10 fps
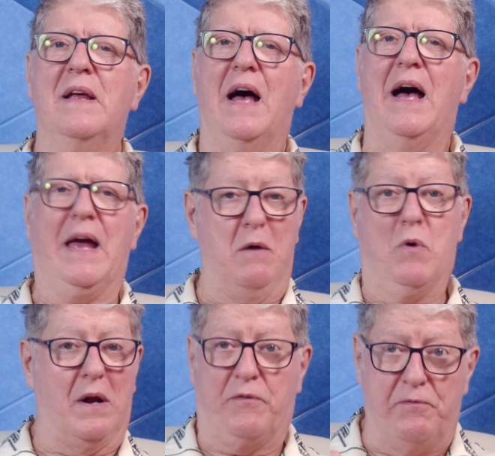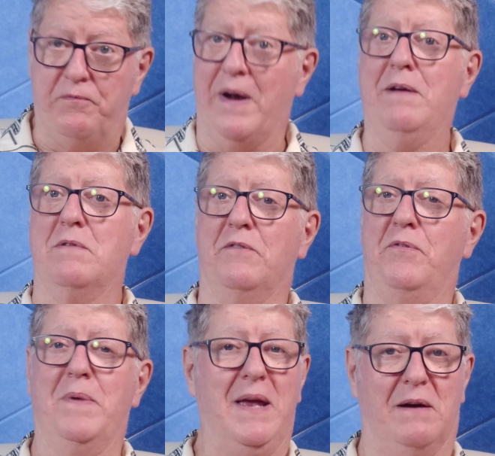Uh, it worked very well
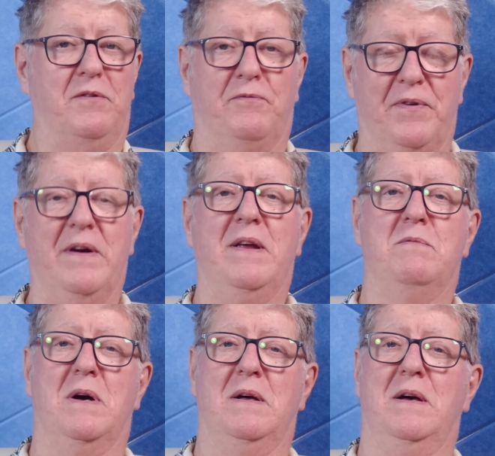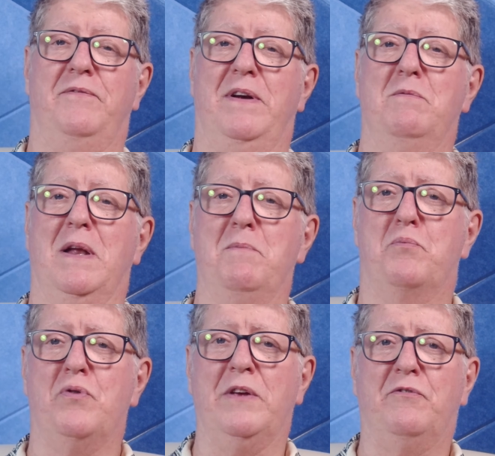for me. I was very well, uh, very well
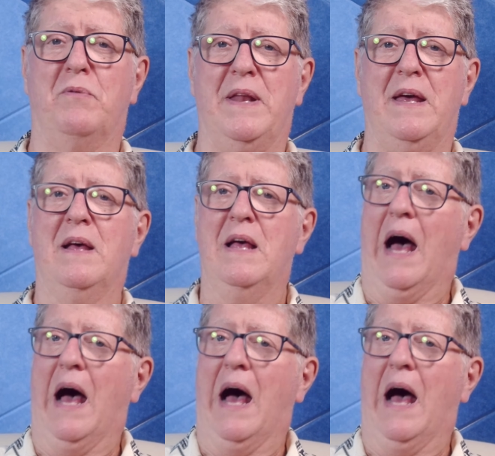impressed with it,